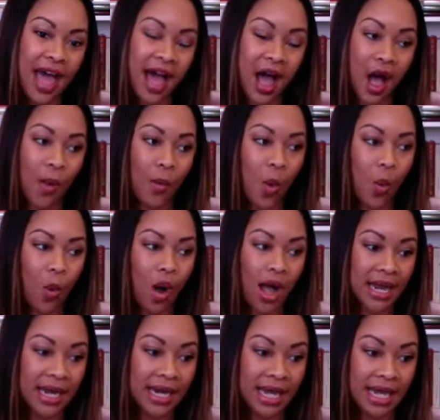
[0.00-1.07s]
Um,
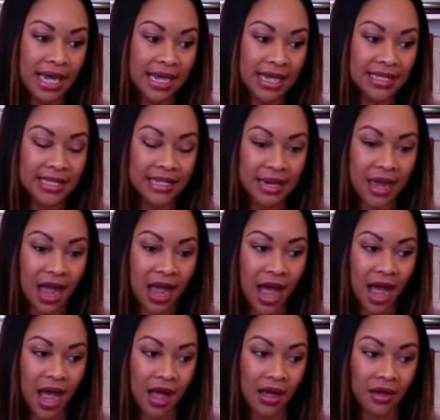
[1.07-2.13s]
one is
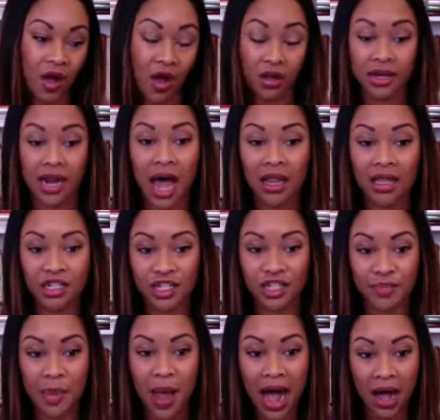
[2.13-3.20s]
uh, called Knowledge
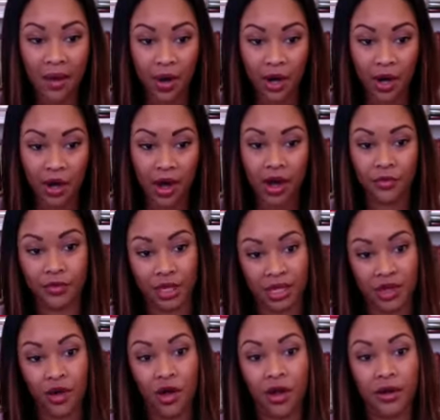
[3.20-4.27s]
is Power, really
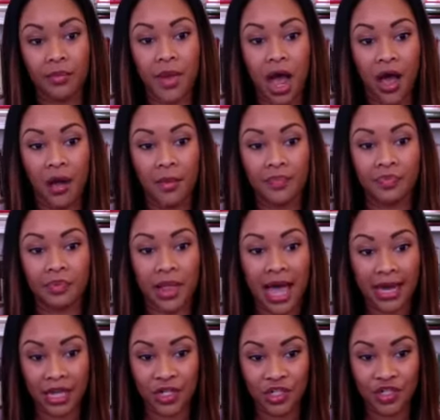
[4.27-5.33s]
on um, Black
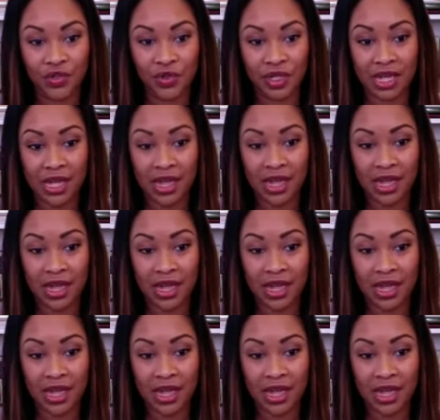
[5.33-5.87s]
history.